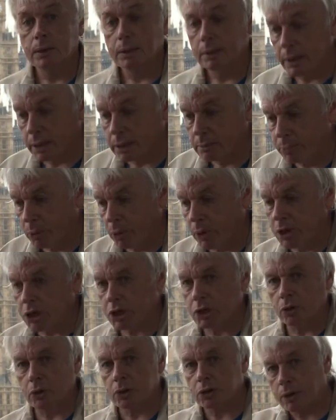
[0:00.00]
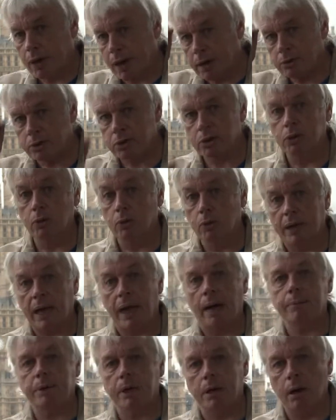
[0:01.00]
little boy in short trousers, school
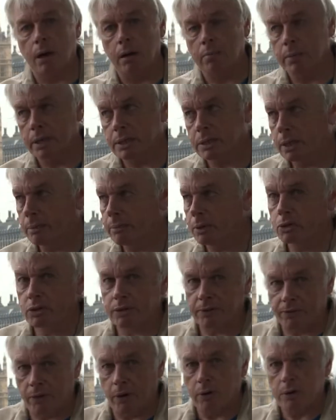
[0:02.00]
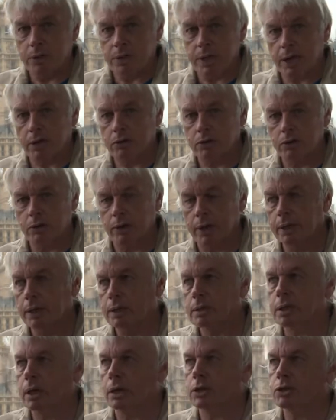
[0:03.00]
cap, you can't miss him, who's the Foreign Secretary in
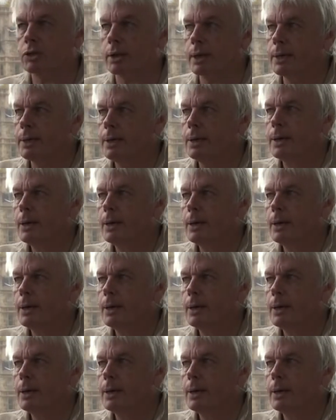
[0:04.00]
this country,